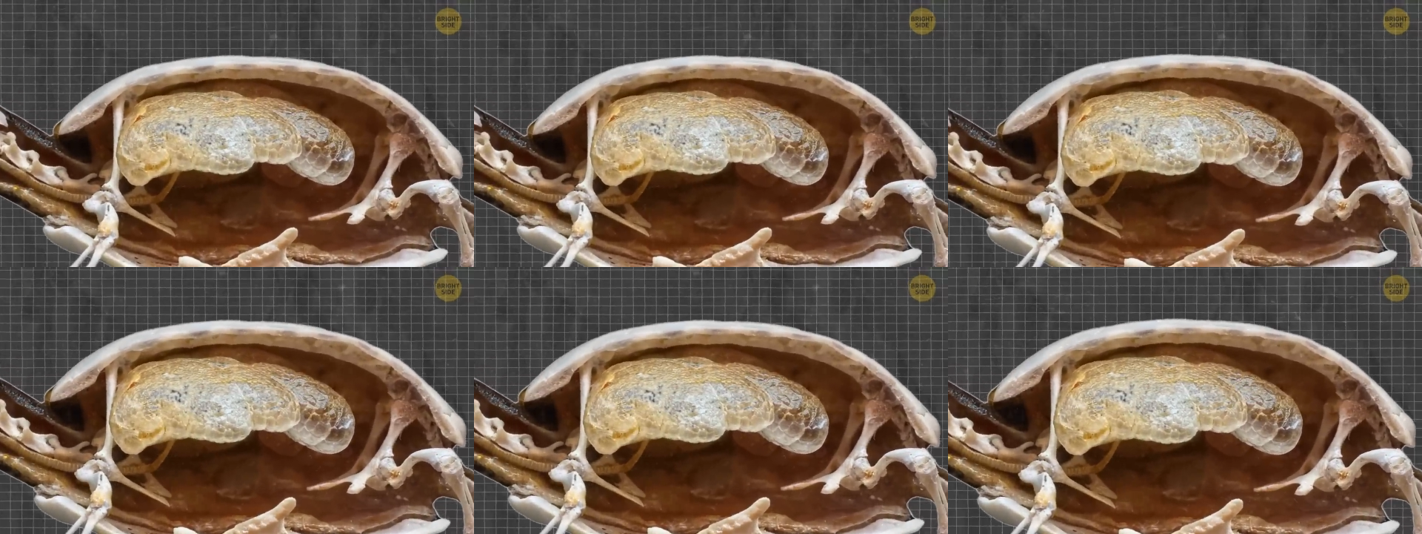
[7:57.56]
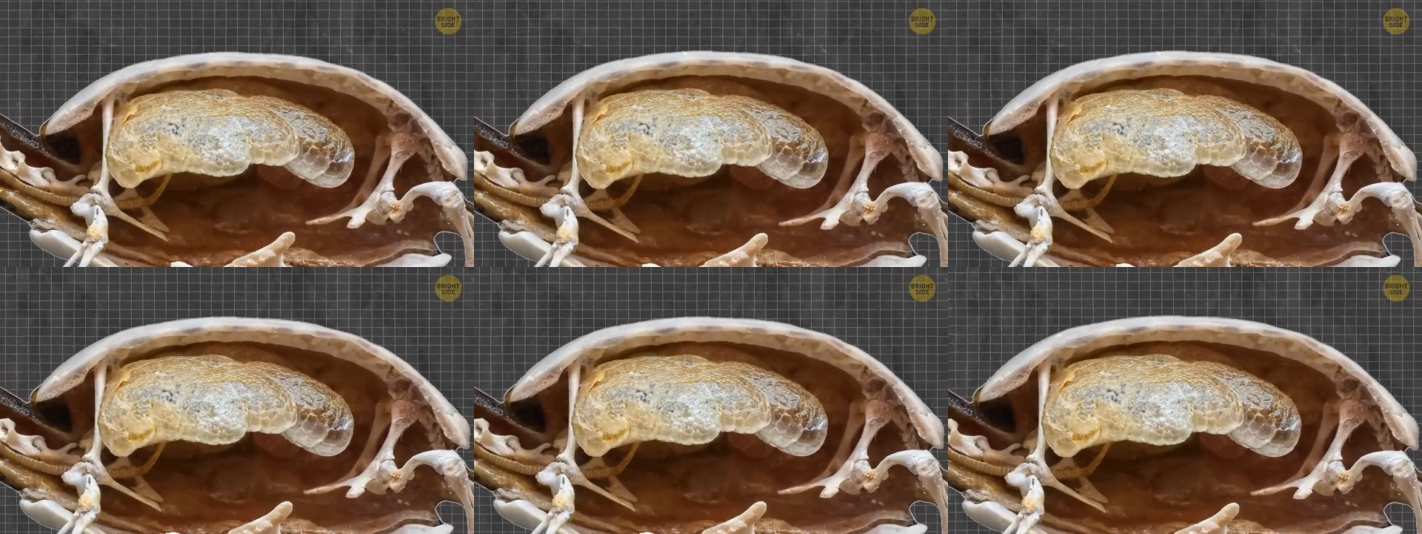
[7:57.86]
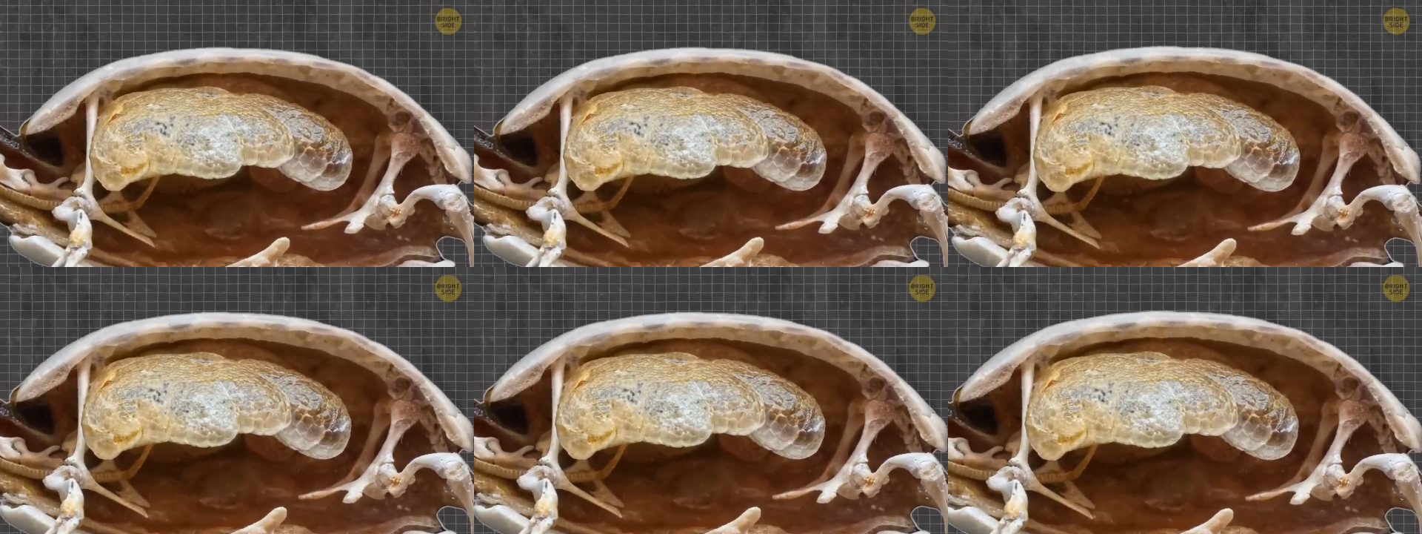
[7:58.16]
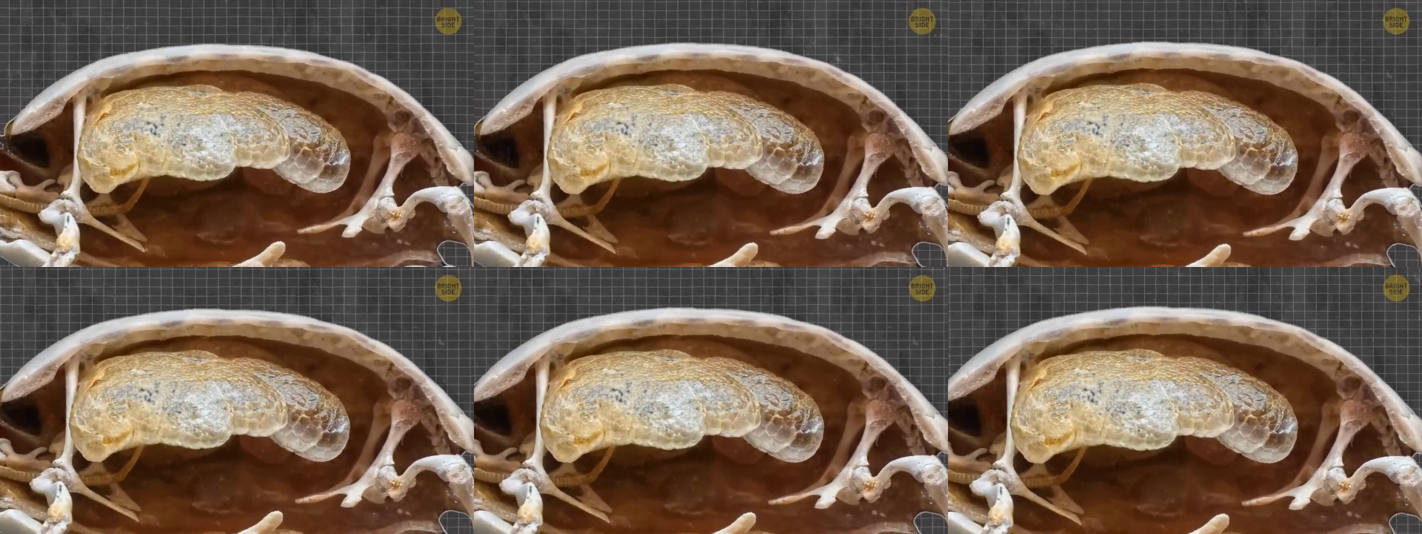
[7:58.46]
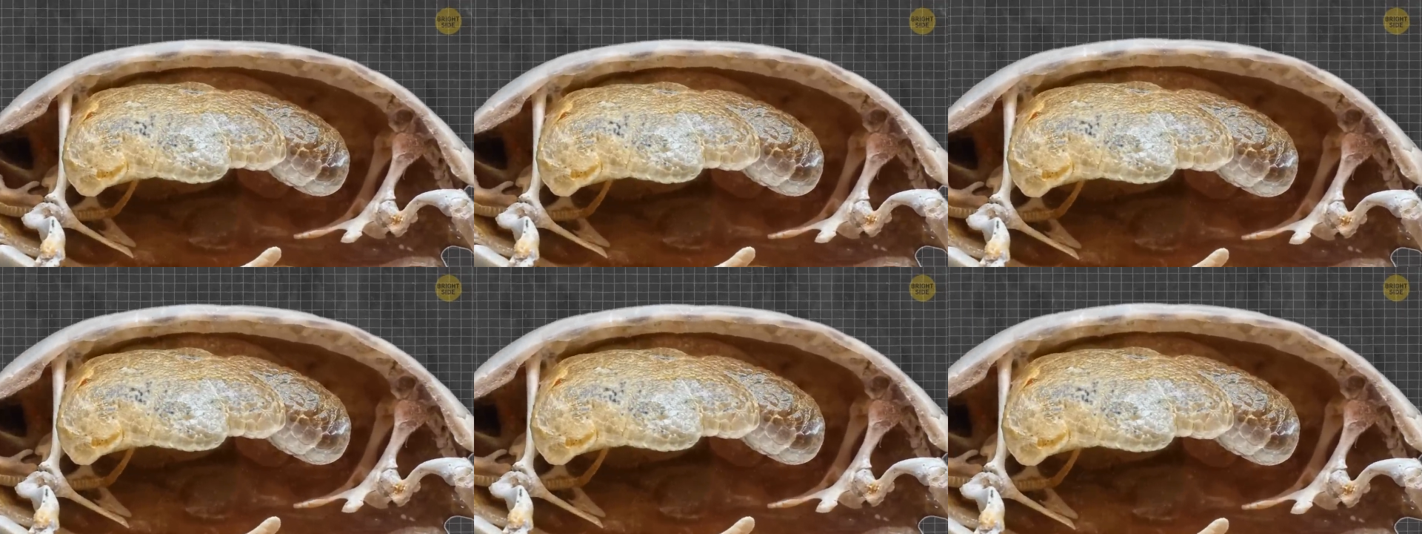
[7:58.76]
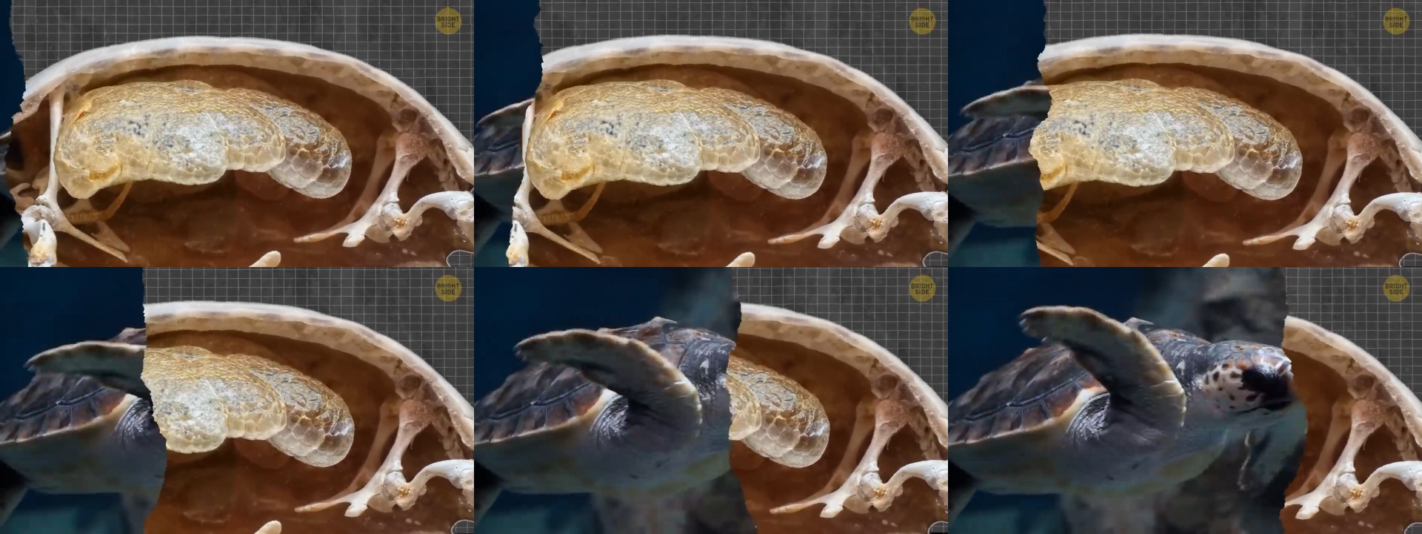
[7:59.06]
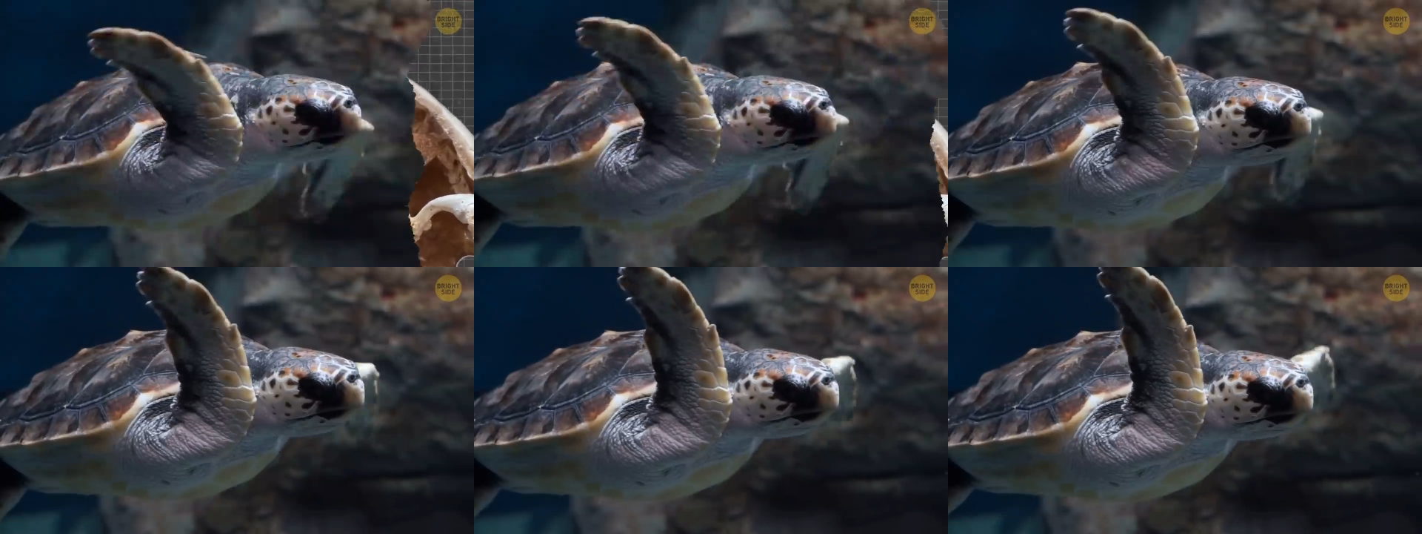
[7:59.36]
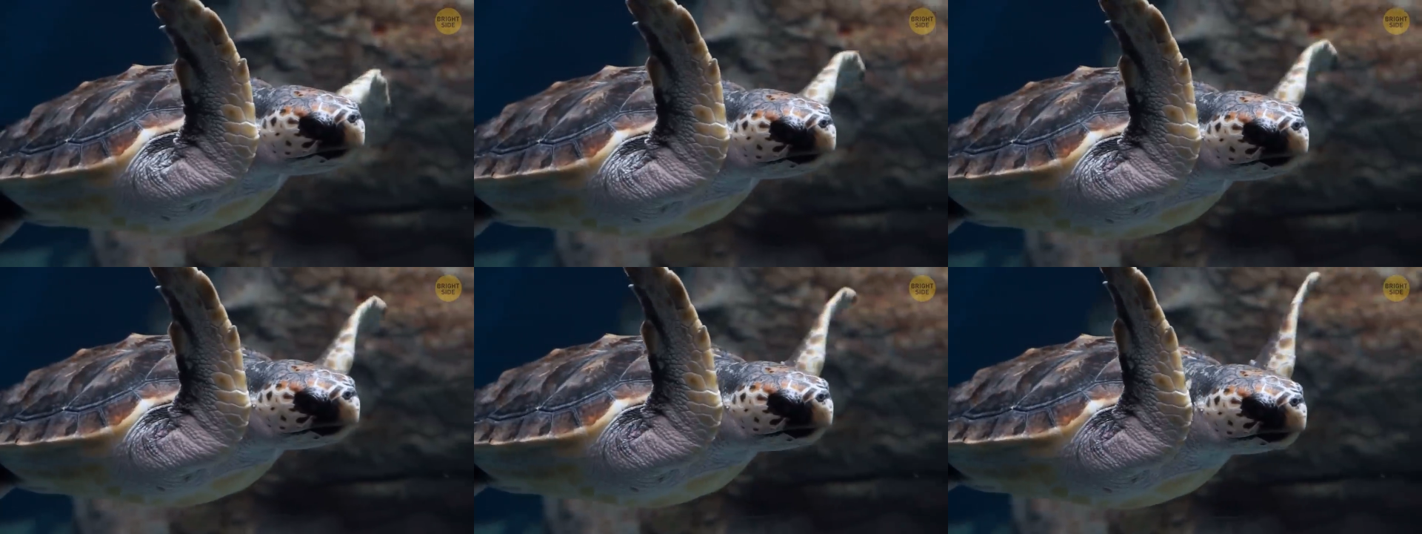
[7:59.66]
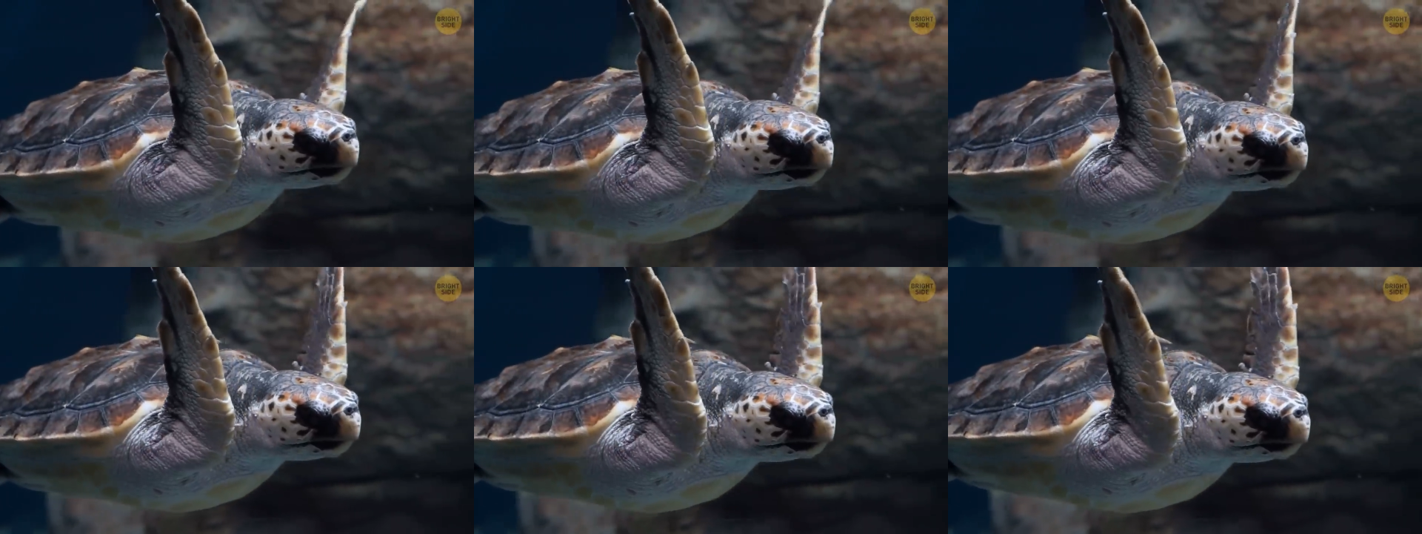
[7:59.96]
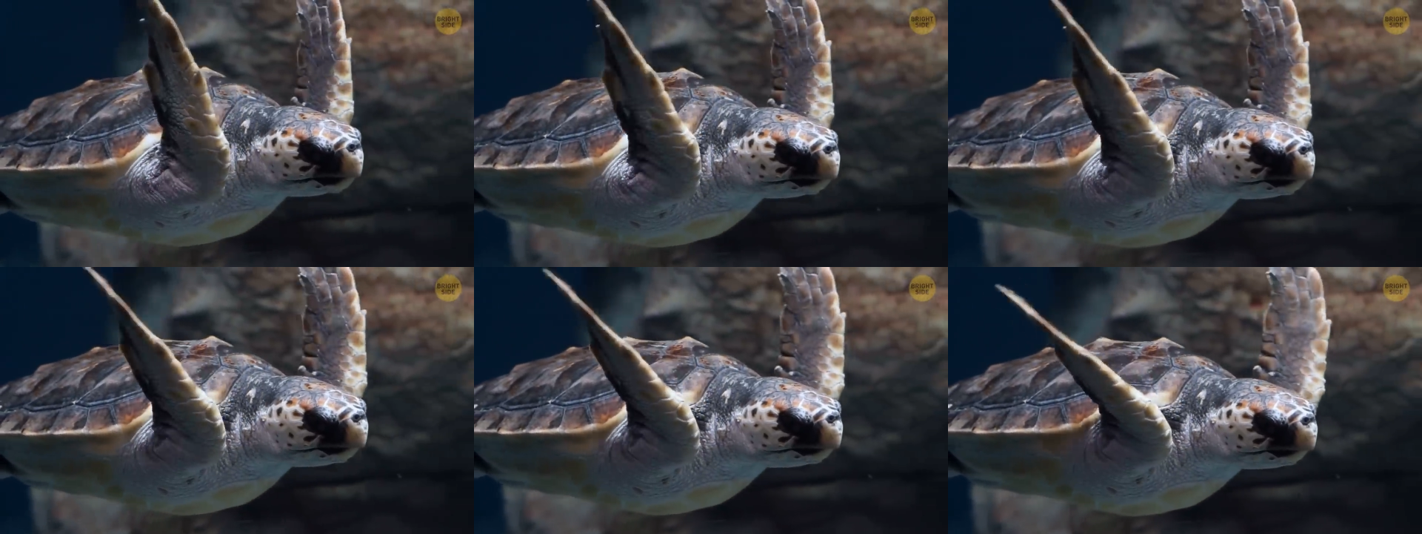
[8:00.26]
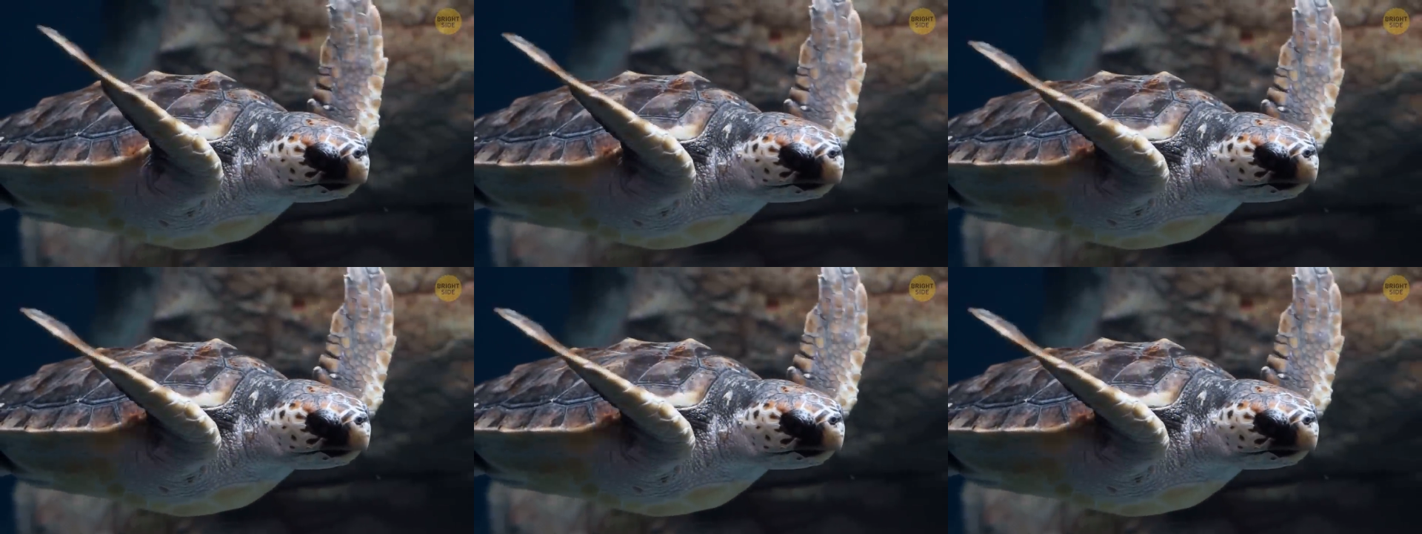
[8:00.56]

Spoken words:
[unreadable: no face in view]